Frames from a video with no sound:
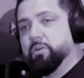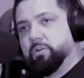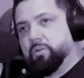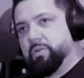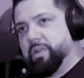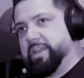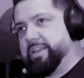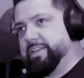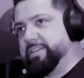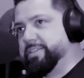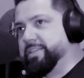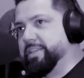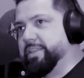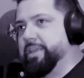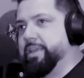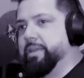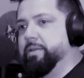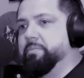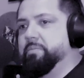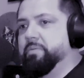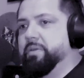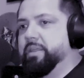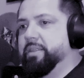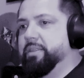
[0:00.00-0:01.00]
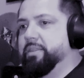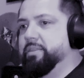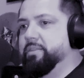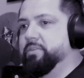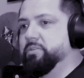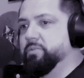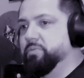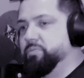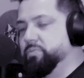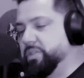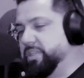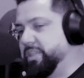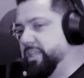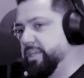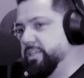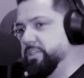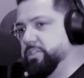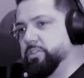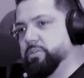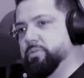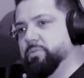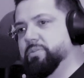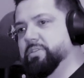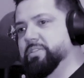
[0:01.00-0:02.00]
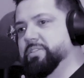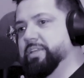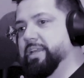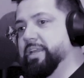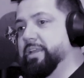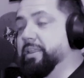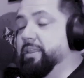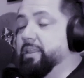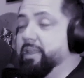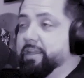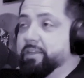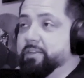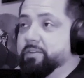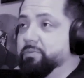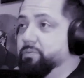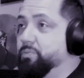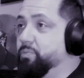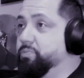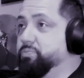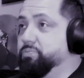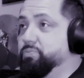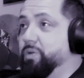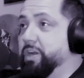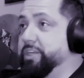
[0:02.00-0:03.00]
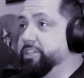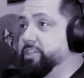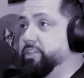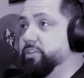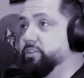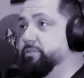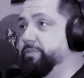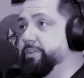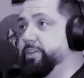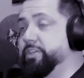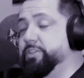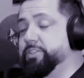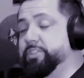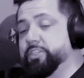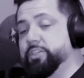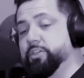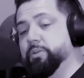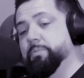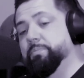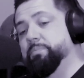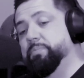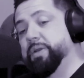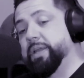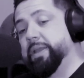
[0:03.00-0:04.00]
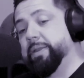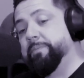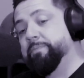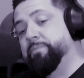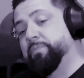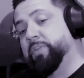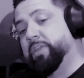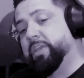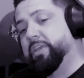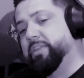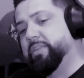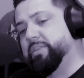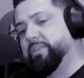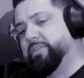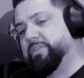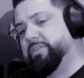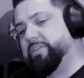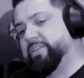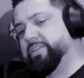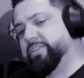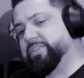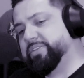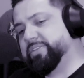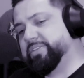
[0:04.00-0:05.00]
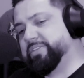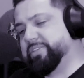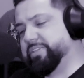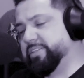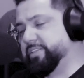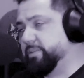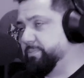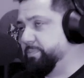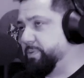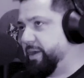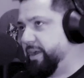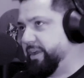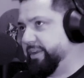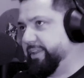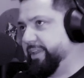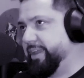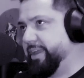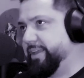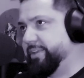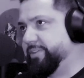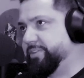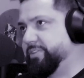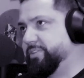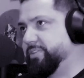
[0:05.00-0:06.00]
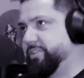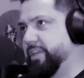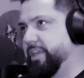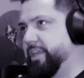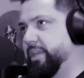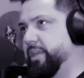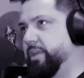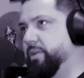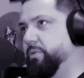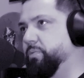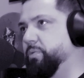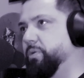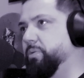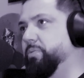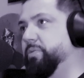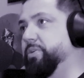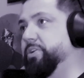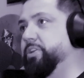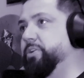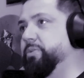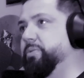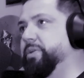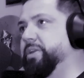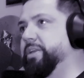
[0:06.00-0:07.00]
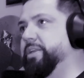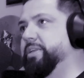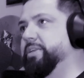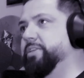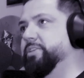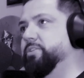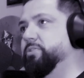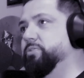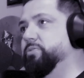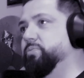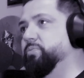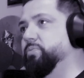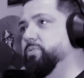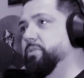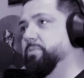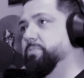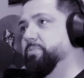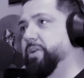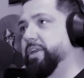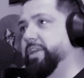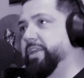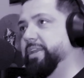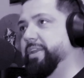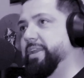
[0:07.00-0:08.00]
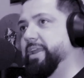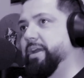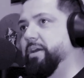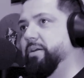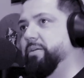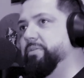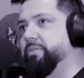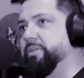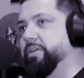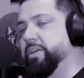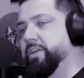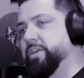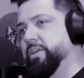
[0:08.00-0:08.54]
credit to them and what they do, because I like watching those videos too. But this is a podcast, and what we're doing is we're breaking down